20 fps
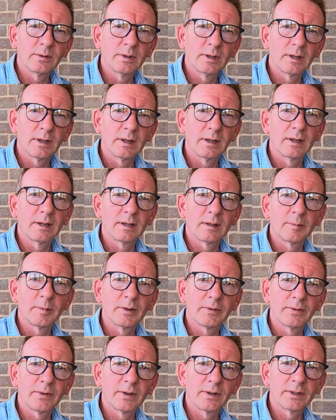you a little
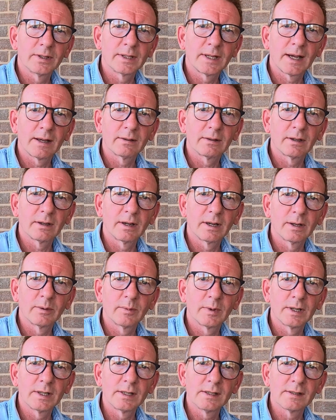bit further down the
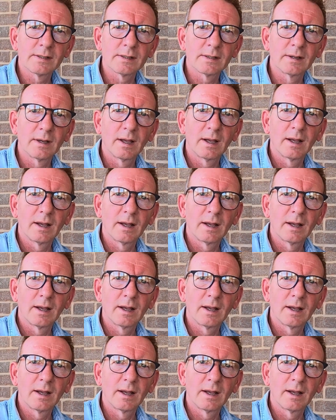line when he's